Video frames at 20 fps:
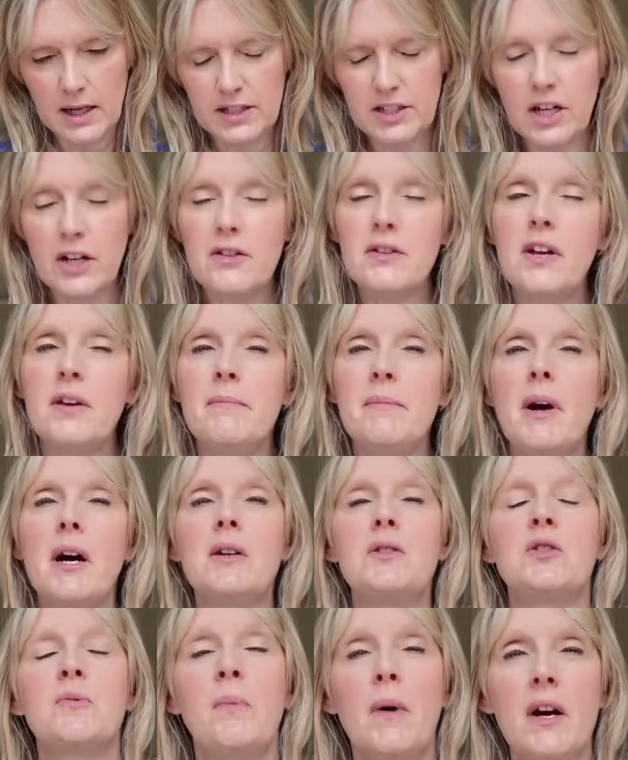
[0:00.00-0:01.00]
I don't know
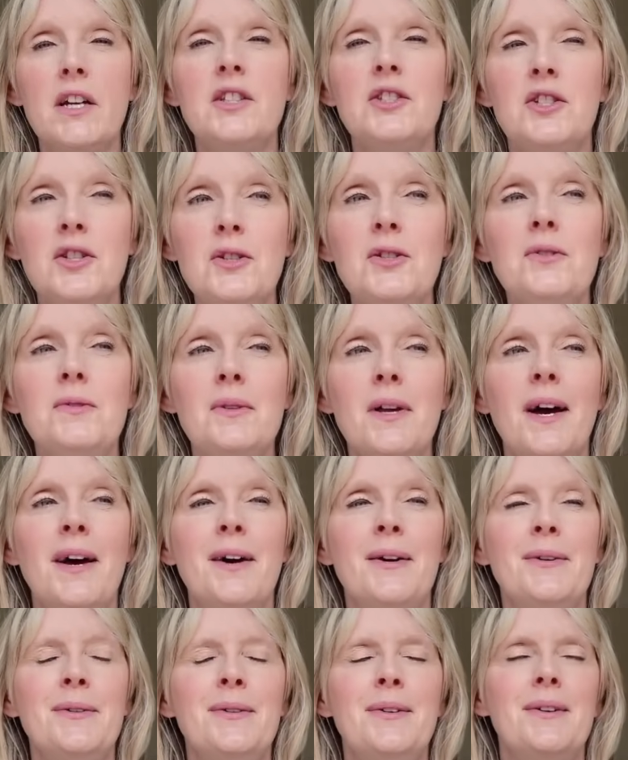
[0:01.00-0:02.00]
much, but I do
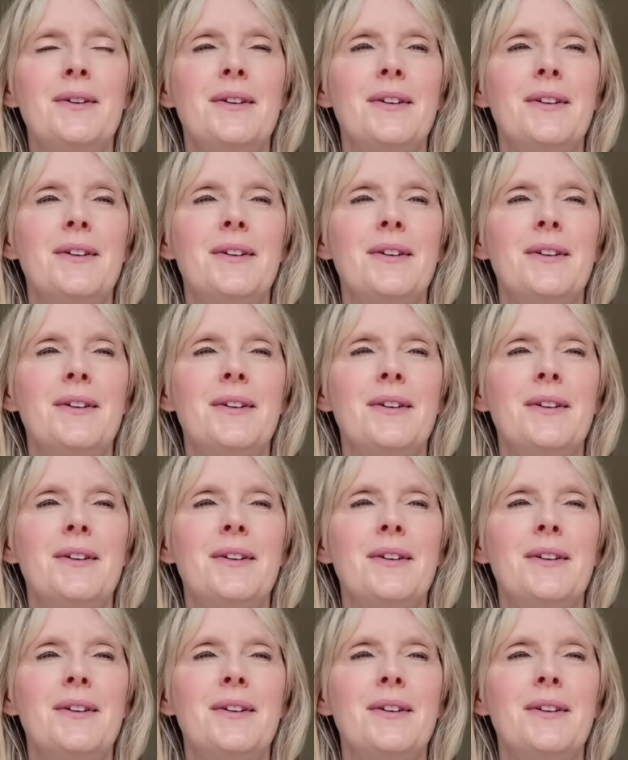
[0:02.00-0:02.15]
know